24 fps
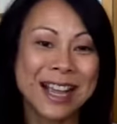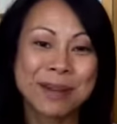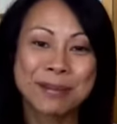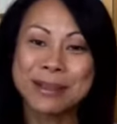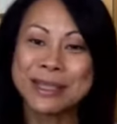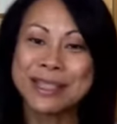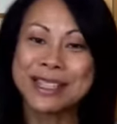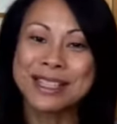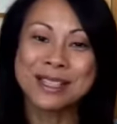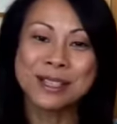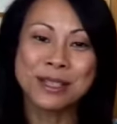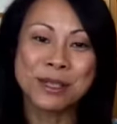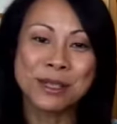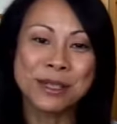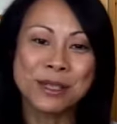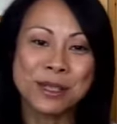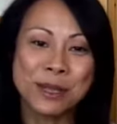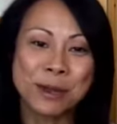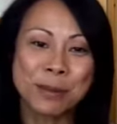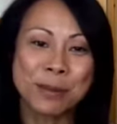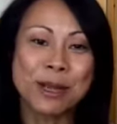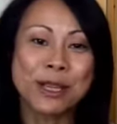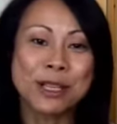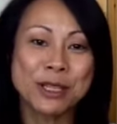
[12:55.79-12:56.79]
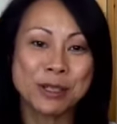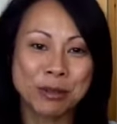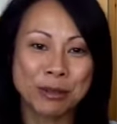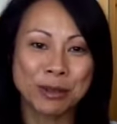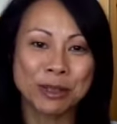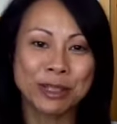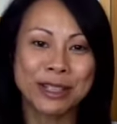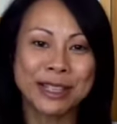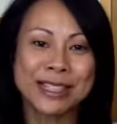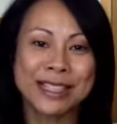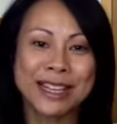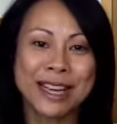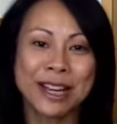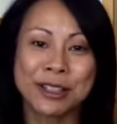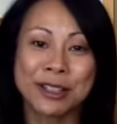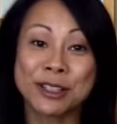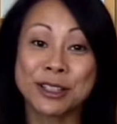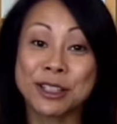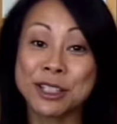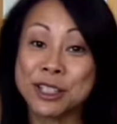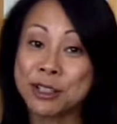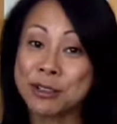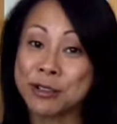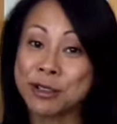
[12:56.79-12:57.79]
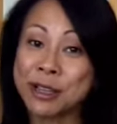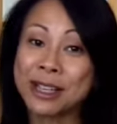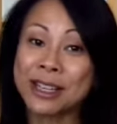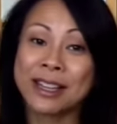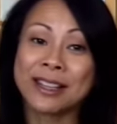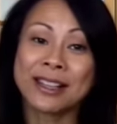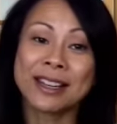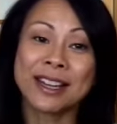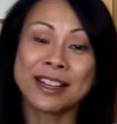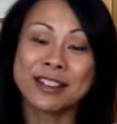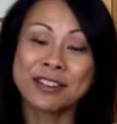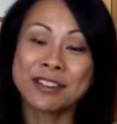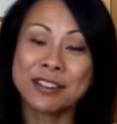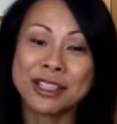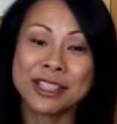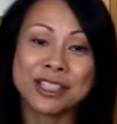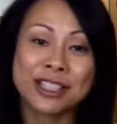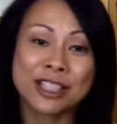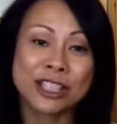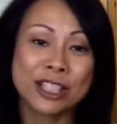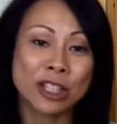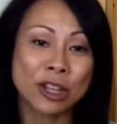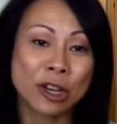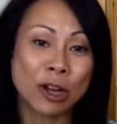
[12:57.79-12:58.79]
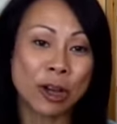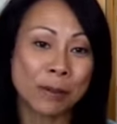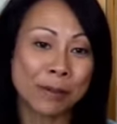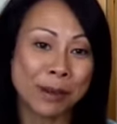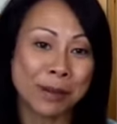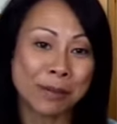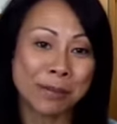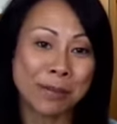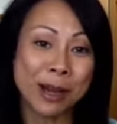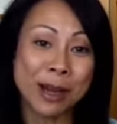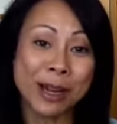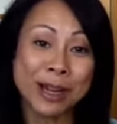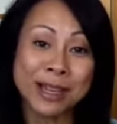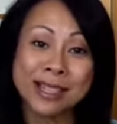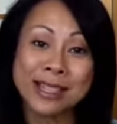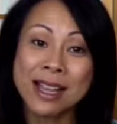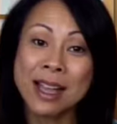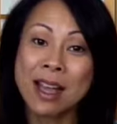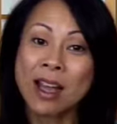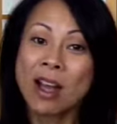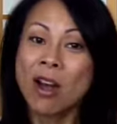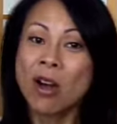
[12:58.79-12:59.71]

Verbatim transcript: Please do so by scrolling down on the screen and entering into the comment box